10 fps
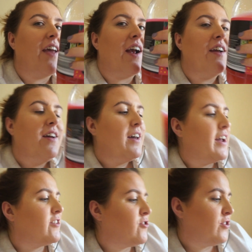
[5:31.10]
there.
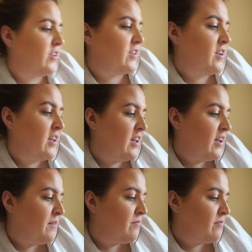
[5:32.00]
It's just,
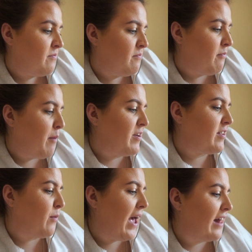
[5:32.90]
maybe this
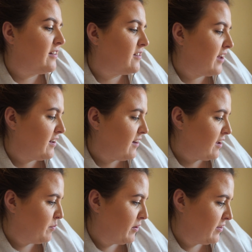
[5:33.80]
is what health tastes
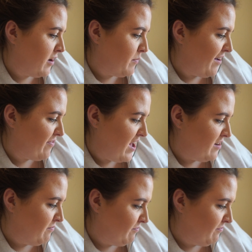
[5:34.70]
like, but it's not, I'm not a fan.